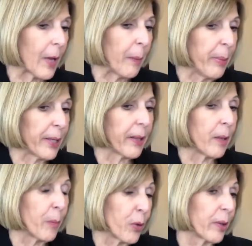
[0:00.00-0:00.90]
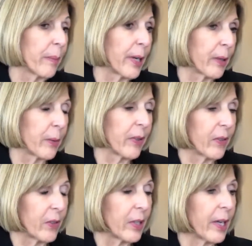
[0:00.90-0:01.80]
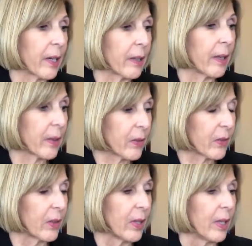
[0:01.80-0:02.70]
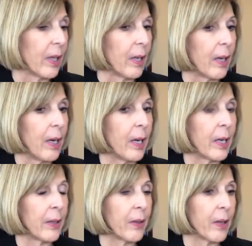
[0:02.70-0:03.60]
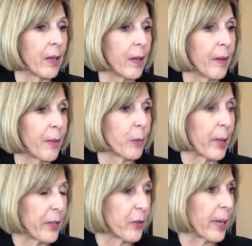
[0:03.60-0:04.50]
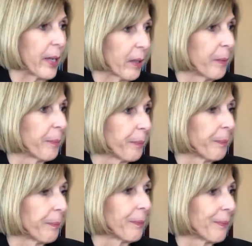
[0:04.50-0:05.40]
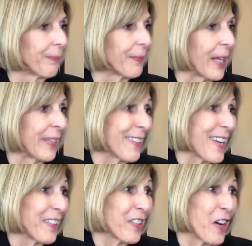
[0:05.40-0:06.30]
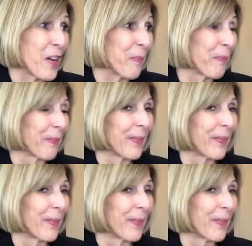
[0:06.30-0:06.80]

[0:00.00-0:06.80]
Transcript: But the important part was to get us on the right track, and it takes time.